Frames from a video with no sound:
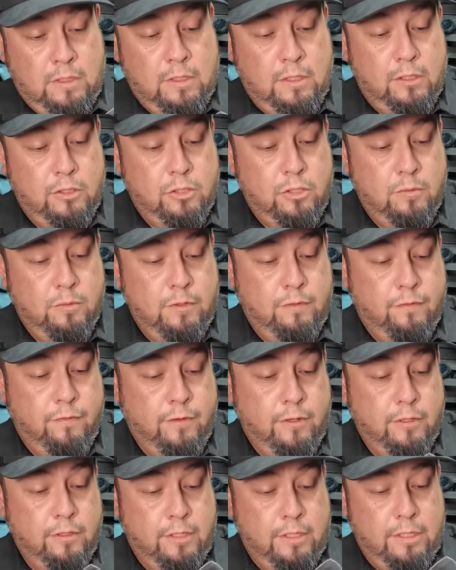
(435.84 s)
And it should be
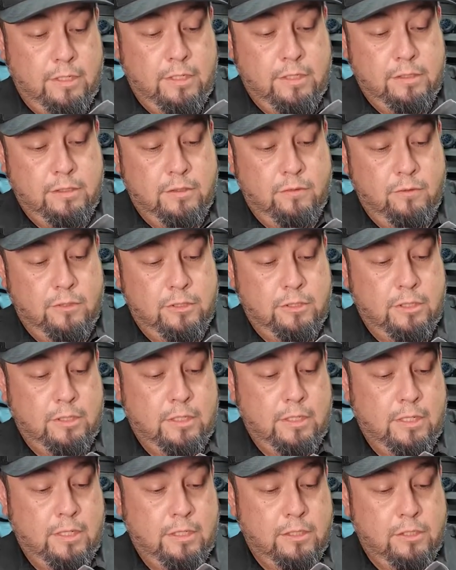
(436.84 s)
fairly easy once
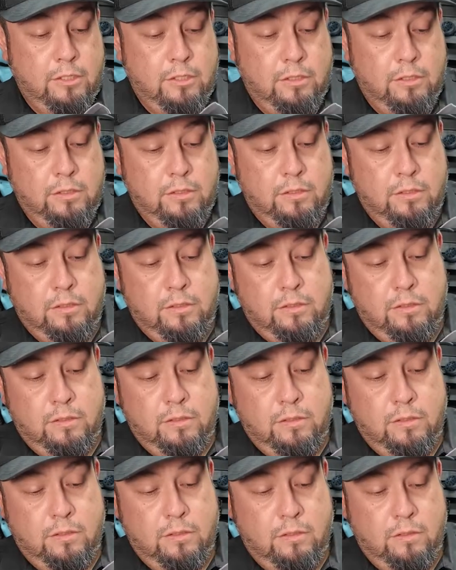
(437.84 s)
it catches.
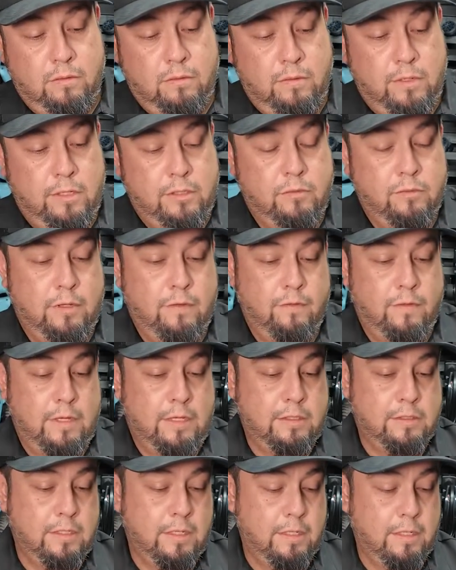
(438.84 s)
All right, so we have
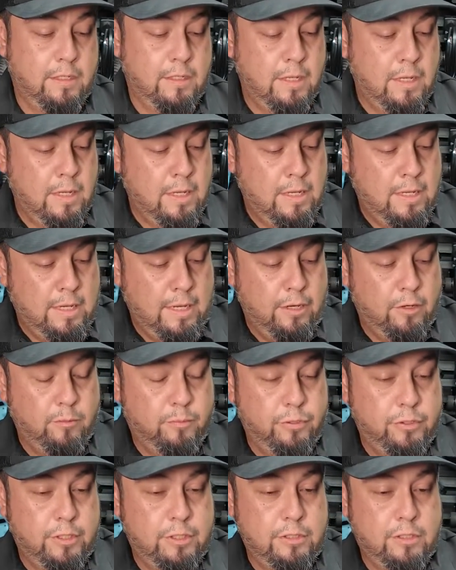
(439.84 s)
that side in. I
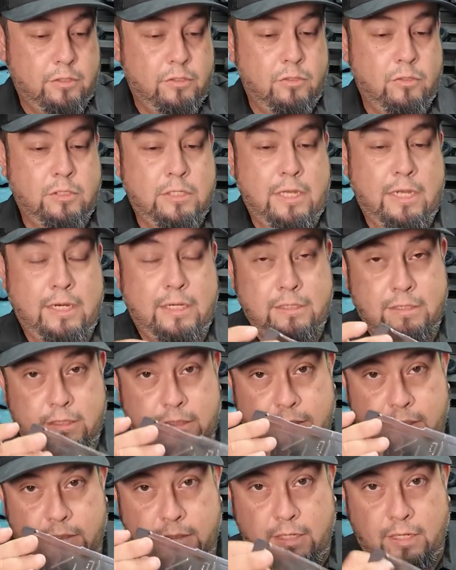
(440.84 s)
don't put these on too tight because
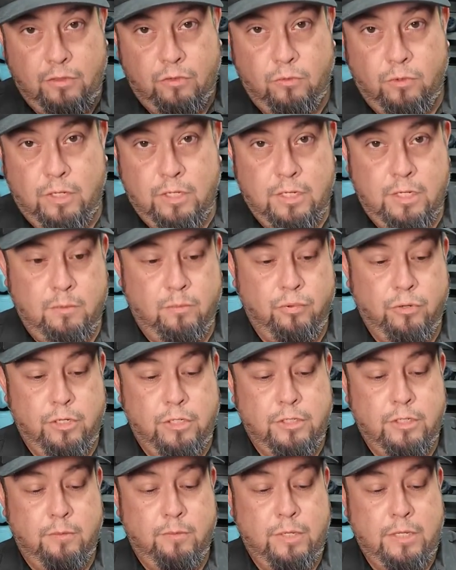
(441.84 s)
this is a 3D
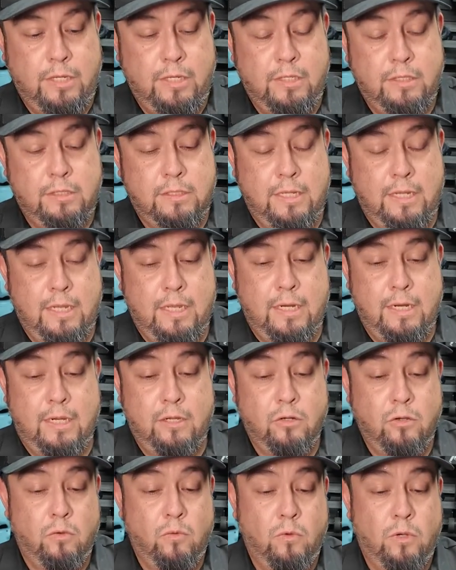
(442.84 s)
printed piece and I
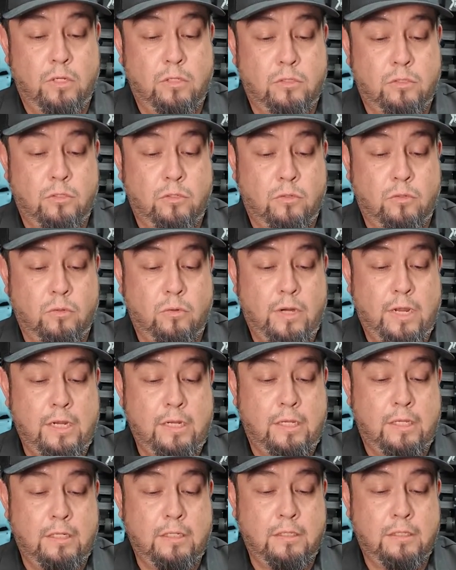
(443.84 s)
don't want to
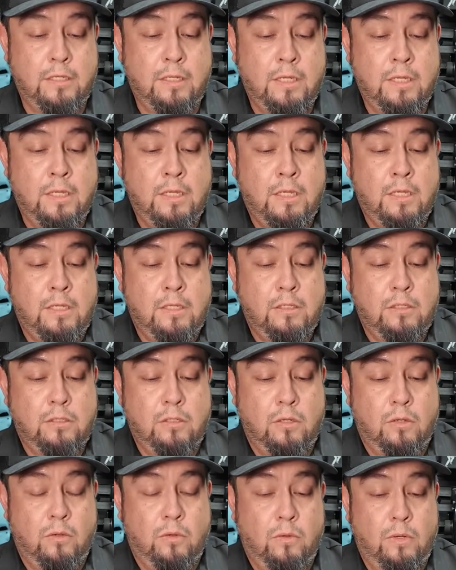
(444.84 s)
crack it.
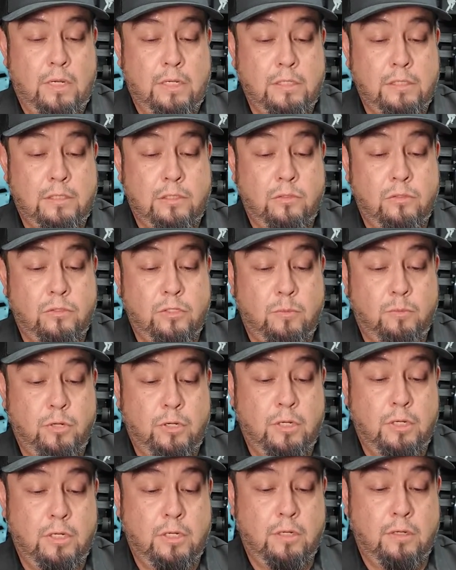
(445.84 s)
So I just loosely
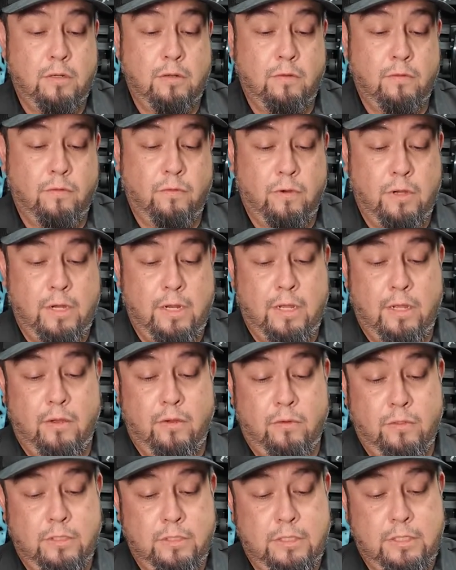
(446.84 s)
put it in for
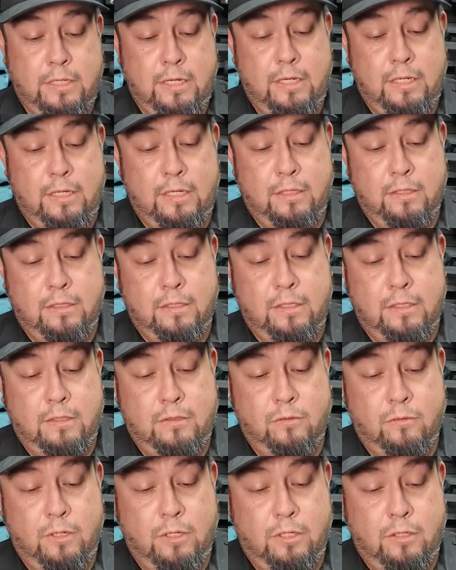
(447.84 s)
now just to kind of get
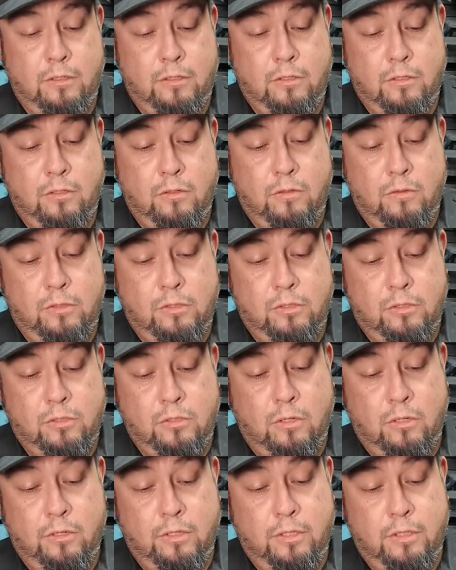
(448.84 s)
things ready to go and
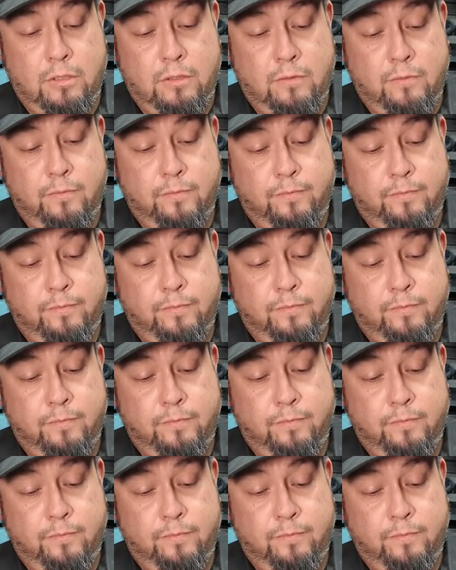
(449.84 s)
started.